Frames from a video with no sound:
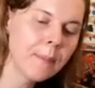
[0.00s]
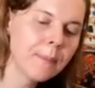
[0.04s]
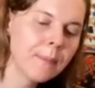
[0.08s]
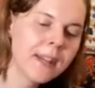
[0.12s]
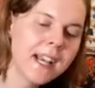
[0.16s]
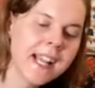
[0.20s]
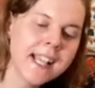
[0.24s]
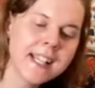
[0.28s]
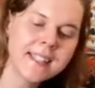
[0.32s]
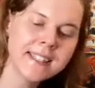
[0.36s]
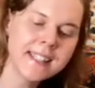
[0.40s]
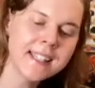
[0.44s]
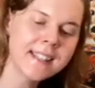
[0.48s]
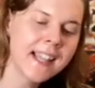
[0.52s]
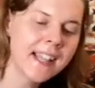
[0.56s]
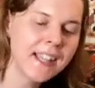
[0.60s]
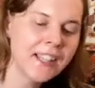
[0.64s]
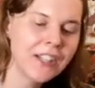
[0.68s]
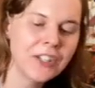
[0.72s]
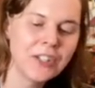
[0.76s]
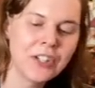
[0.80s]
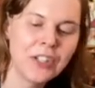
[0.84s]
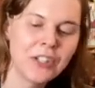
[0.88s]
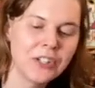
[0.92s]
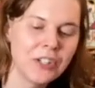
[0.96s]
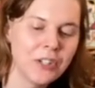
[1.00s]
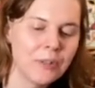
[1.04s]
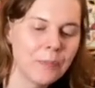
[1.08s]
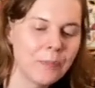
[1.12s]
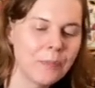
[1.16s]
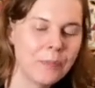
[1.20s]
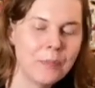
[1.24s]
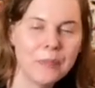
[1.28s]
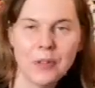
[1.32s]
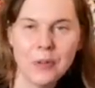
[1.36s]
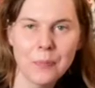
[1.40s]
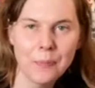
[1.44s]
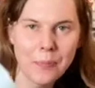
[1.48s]
But I see that, you know, you're
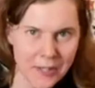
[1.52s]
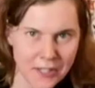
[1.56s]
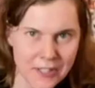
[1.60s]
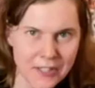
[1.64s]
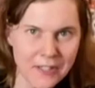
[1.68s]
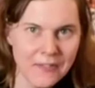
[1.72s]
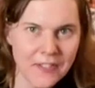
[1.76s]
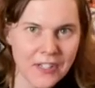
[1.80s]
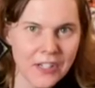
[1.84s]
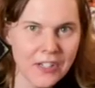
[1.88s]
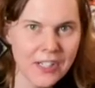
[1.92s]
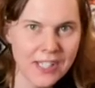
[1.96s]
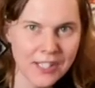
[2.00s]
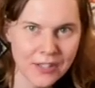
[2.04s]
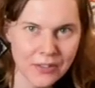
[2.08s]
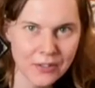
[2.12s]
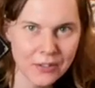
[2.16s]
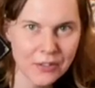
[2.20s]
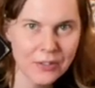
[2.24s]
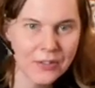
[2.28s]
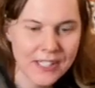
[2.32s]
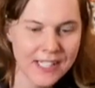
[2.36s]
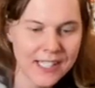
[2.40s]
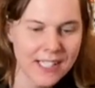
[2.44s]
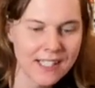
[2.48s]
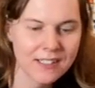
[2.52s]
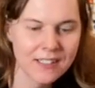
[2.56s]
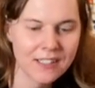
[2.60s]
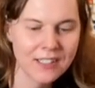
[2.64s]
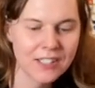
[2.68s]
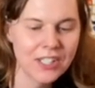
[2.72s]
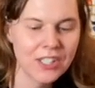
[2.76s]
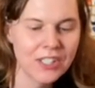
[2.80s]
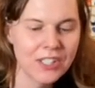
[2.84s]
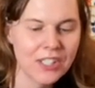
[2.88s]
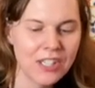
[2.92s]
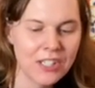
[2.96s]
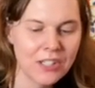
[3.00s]
persevering through it.
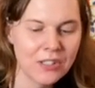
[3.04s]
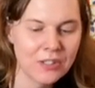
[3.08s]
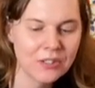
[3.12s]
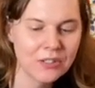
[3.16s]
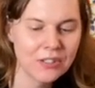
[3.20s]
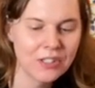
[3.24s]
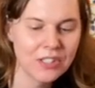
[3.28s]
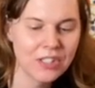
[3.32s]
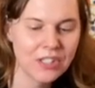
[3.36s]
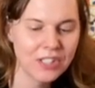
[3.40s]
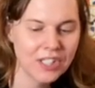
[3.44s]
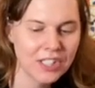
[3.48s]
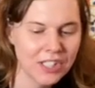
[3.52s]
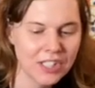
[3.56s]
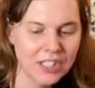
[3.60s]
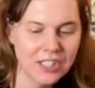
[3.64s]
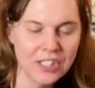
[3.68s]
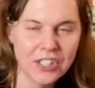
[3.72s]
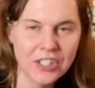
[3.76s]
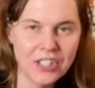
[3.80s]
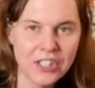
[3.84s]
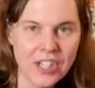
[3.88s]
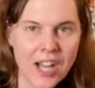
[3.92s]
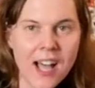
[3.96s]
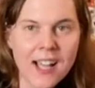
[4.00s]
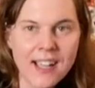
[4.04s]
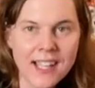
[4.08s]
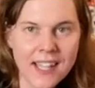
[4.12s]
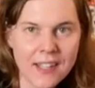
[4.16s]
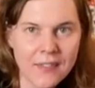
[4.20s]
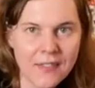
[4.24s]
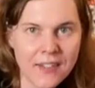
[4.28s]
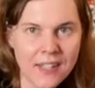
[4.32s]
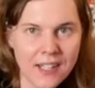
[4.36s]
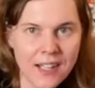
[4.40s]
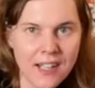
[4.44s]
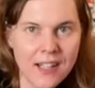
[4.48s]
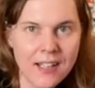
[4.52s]
You know, you're not
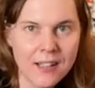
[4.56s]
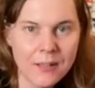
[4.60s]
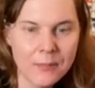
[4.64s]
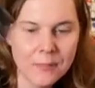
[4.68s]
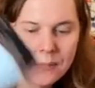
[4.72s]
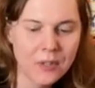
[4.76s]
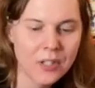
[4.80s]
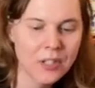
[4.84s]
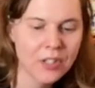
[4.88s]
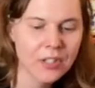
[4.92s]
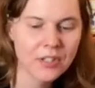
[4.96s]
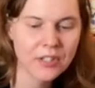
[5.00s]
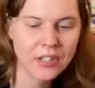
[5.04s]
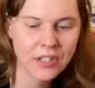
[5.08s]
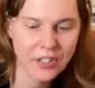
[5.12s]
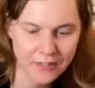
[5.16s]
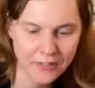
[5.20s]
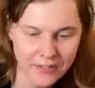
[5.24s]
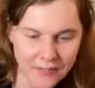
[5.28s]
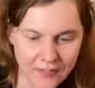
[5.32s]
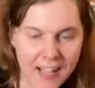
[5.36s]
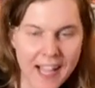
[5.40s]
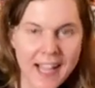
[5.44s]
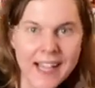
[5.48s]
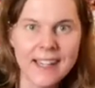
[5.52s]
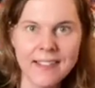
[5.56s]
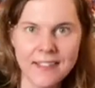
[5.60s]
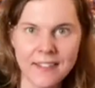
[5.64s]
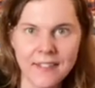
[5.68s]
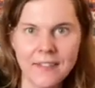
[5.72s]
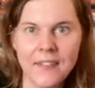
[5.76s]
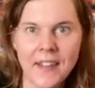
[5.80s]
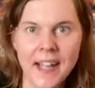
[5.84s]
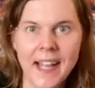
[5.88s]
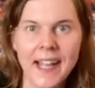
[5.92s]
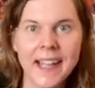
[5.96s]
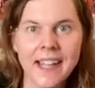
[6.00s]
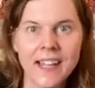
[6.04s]
giving up. You're fighting the
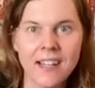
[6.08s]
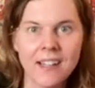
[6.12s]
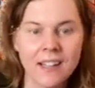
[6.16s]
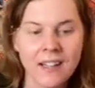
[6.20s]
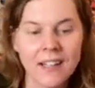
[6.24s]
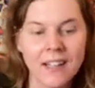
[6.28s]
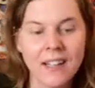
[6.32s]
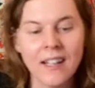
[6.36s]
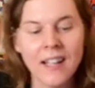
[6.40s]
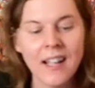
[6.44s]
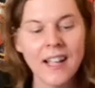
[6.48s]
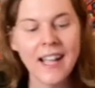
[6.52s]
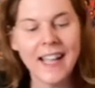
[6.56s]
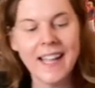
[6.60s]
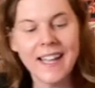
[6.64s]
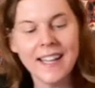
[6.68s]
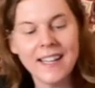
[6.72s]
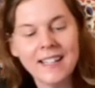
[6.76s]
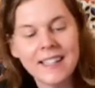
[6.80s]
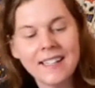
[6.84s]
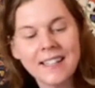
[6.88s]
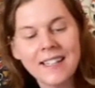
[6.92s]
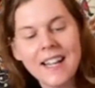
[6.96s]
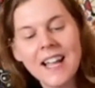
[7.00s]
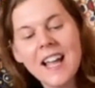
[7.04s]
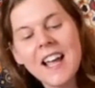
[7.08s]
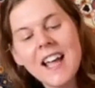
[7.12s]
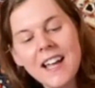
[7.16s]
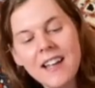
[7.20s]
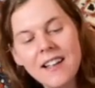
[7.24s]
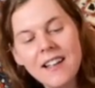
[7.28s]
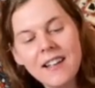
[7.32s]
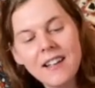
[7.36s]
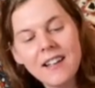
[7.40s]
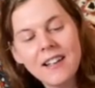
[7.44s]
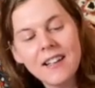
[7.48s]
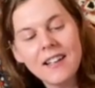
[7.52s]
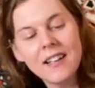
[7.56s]
fight and
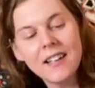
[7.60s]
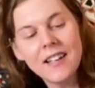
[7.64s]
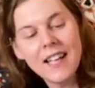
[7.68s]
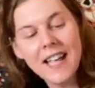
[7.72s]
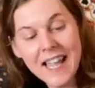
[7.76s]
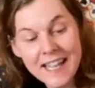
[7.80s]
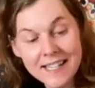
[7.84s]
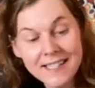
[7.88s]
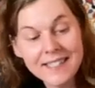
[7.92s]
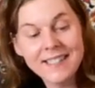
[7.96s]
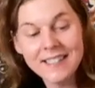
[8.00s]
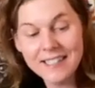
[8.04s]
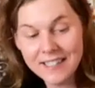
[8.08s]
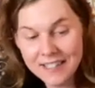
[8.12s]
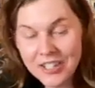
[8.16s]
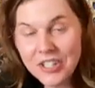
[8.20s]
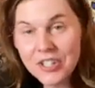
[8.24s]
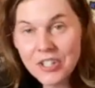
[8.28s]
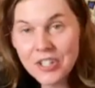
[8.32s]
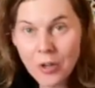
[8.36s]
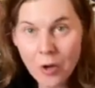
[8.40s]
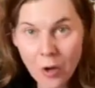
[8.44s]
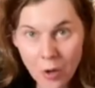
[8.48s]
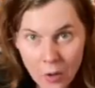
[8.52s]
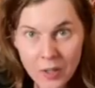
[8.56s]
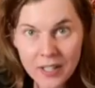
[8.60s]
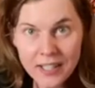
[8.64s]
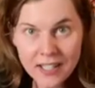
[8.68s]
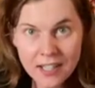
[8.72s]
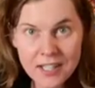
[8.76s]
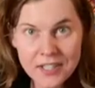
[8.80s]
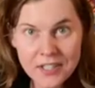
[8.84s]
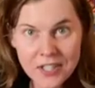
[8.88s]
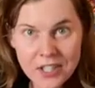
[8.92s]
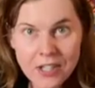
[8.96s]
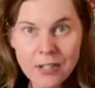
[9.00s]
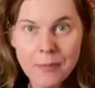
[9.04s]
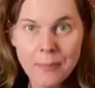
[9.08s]
you know, holding
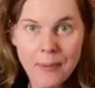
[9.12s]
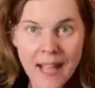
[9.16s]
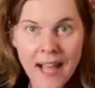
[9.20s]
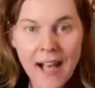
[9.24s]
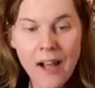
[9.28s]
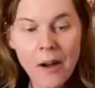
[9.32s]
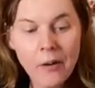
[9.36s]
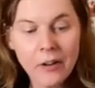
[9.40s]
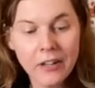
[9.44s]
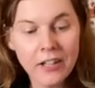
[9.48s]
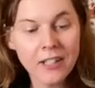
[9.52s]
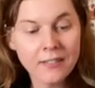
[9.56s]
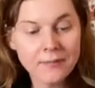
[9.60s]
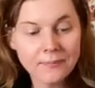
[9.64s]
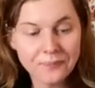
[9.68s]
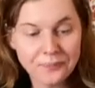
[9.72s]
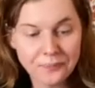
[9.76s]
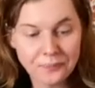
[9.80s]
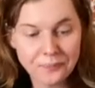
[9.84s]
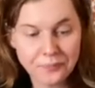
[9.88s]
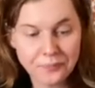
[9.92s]
on to your power,